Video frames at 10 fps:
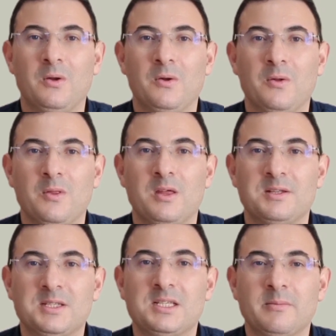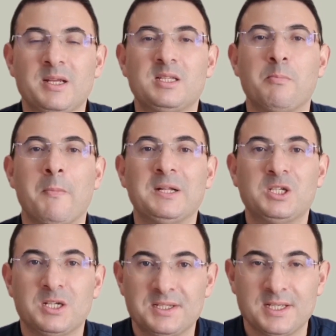the system is
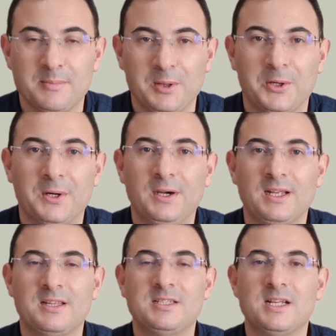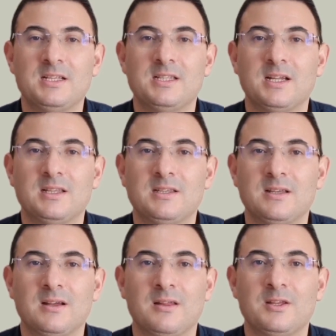much simpler in the sense that
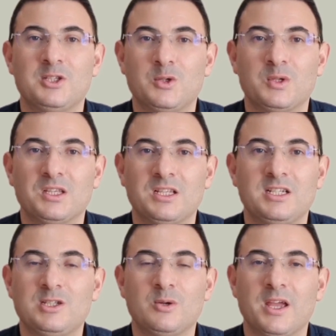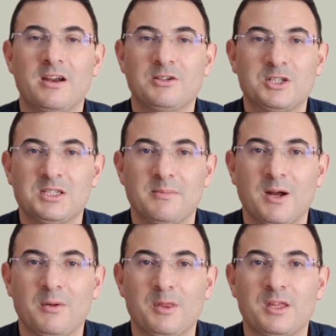the student needs to care just
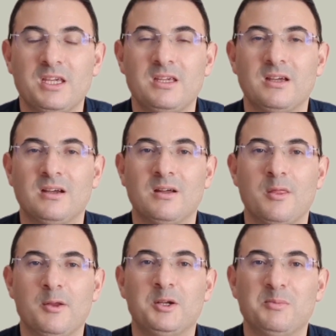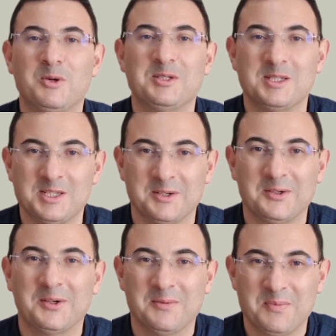about the third person
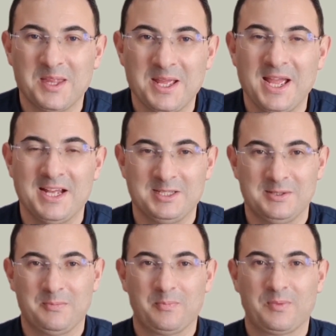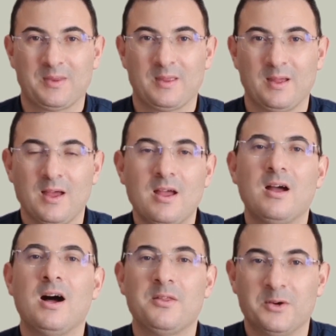singular S.
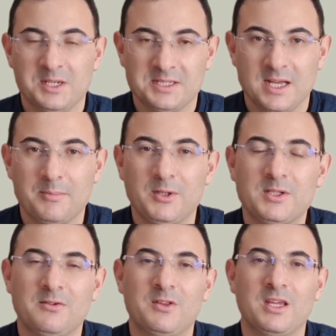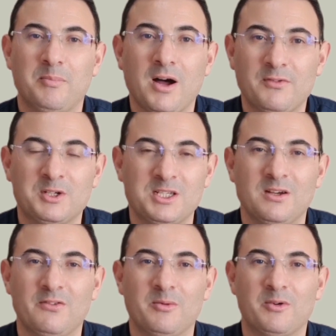Other examples of the poverty
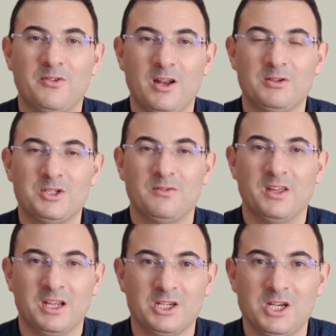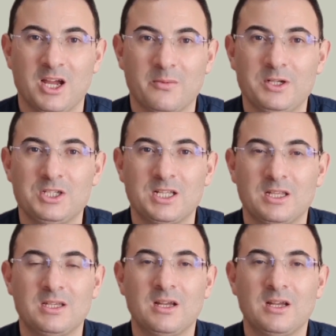of the morphology of the English language is that